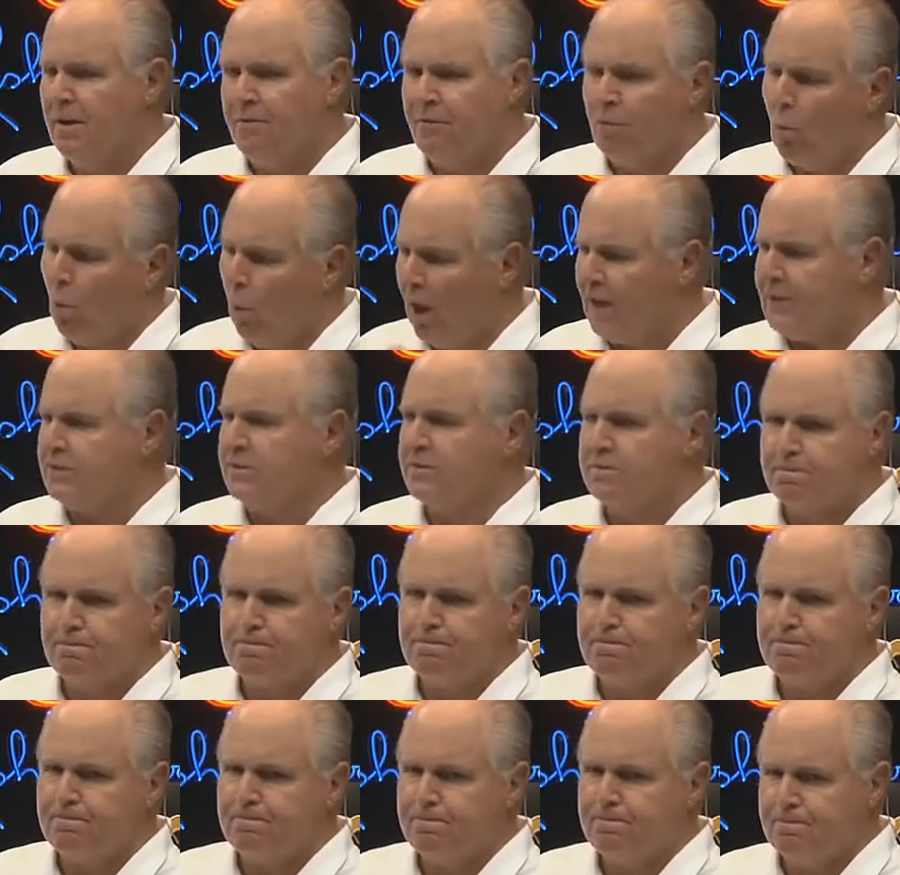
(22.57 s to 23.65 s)
of what
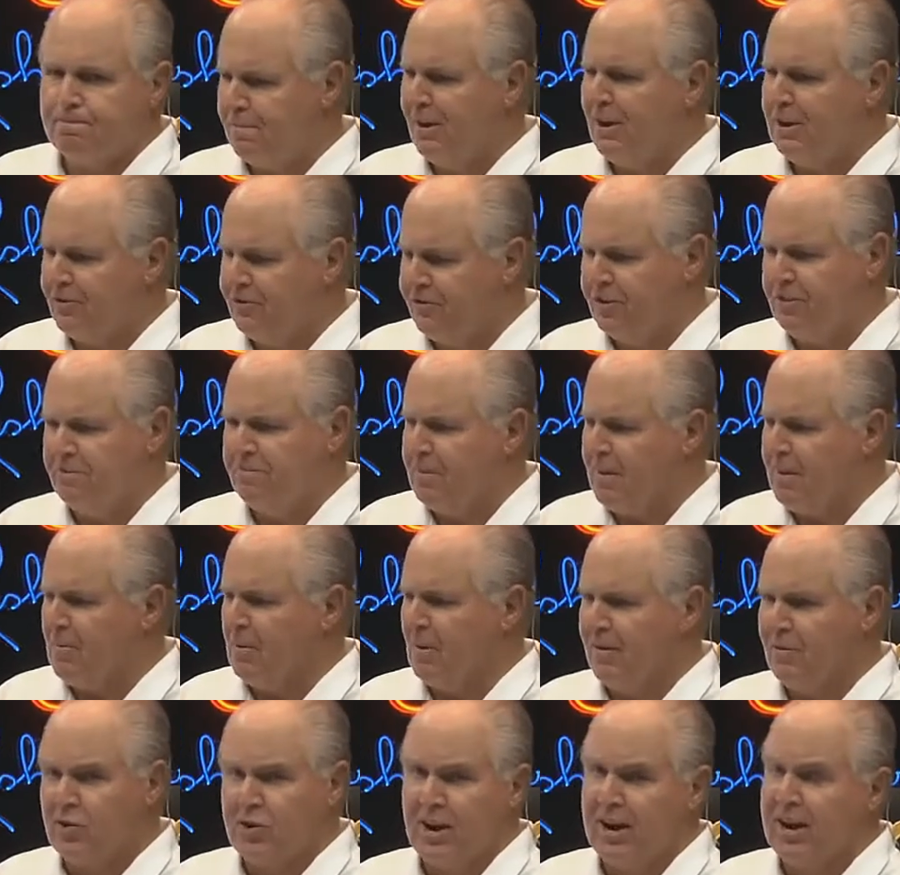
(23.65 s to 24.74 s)
propels these
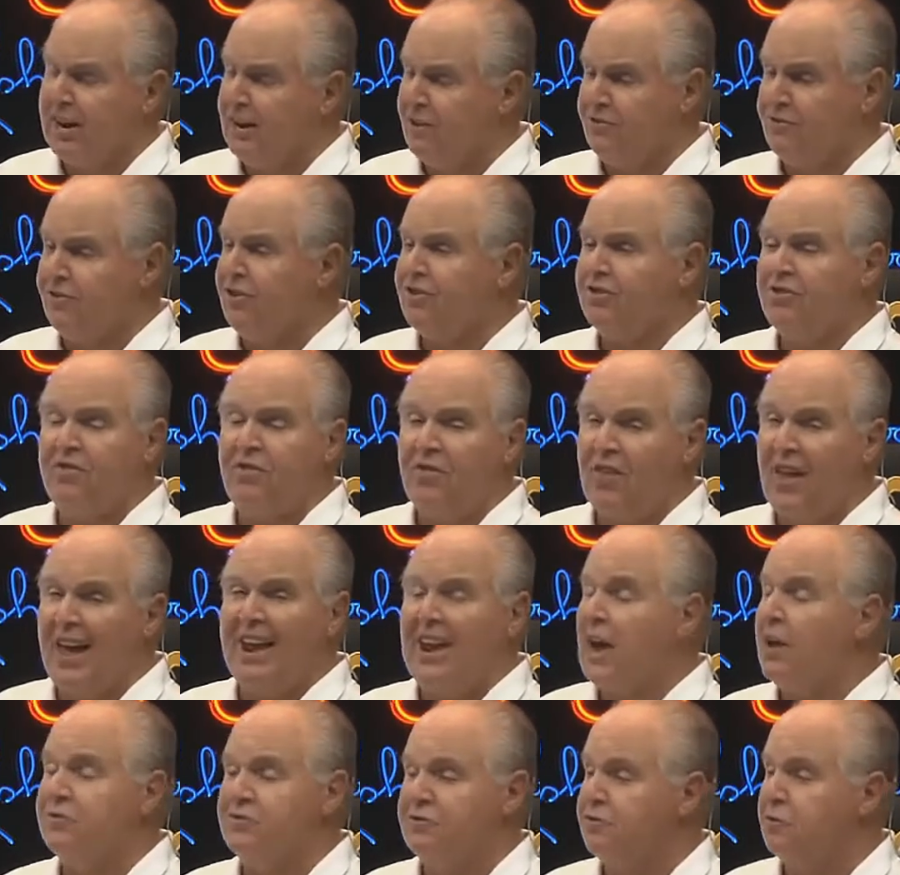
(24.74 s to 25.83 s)
people every day is just
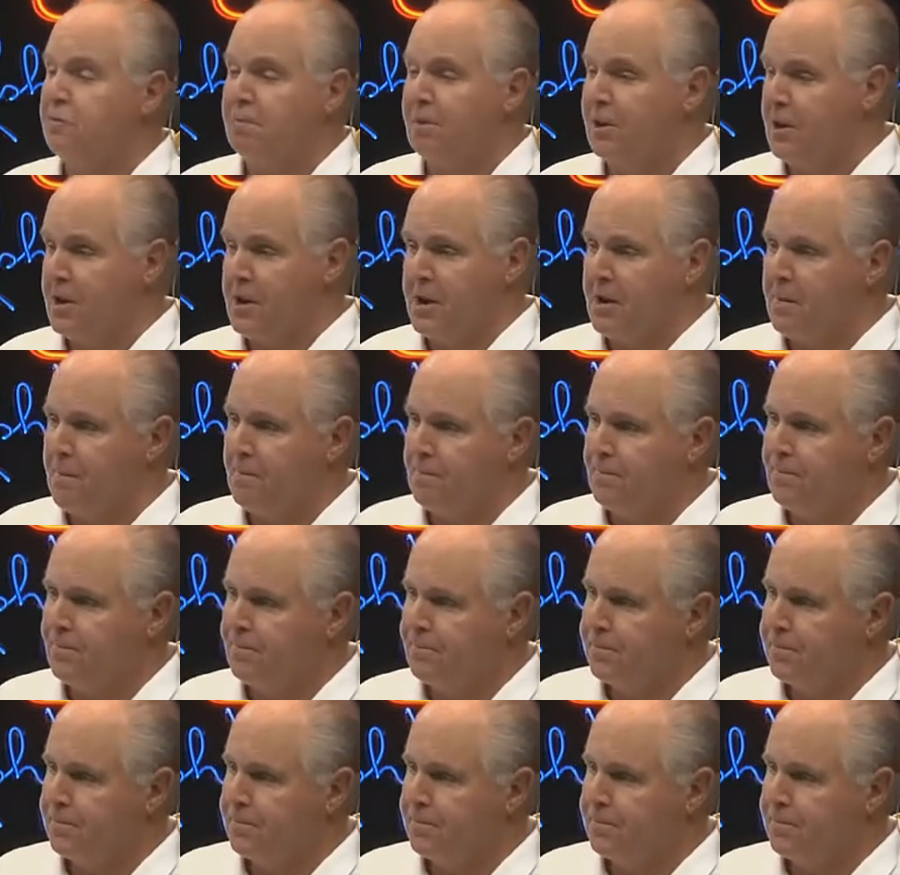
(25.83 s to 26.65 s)
flat out stupidity.